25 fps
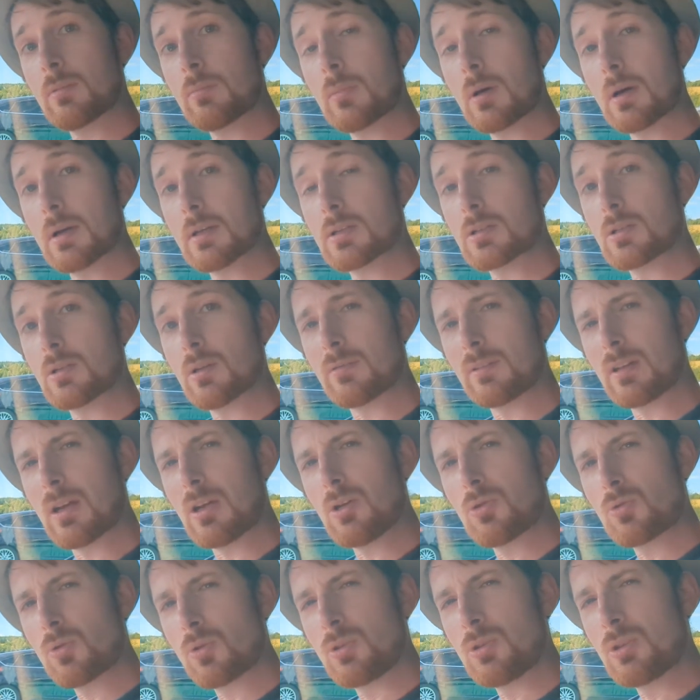in my stuff. Get
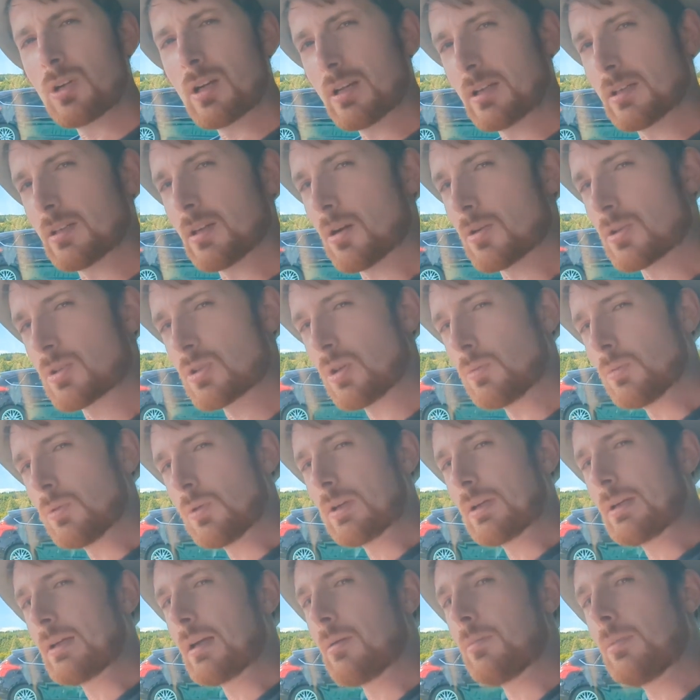your own credit card. Stop
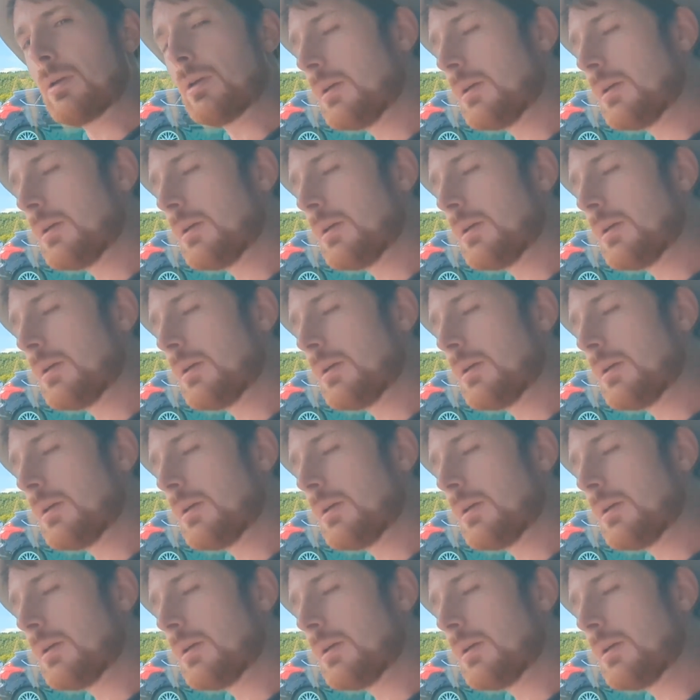looking at